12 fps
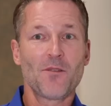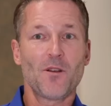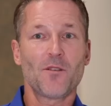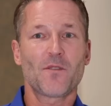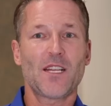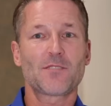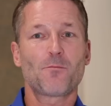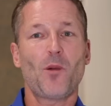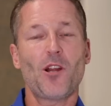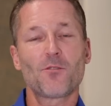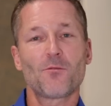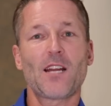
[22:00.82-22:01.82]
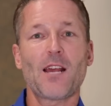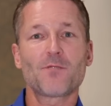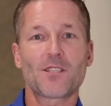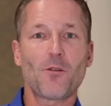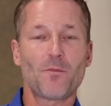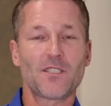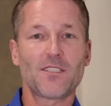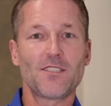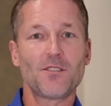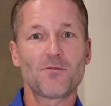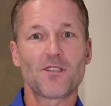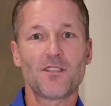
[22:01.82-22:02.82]
Well, that's part of what I was hoping to
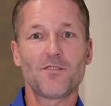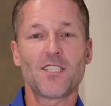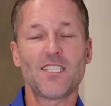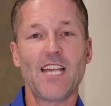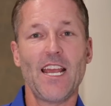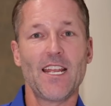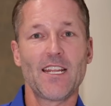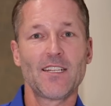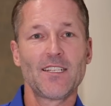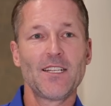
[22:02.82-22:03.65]
do with you today,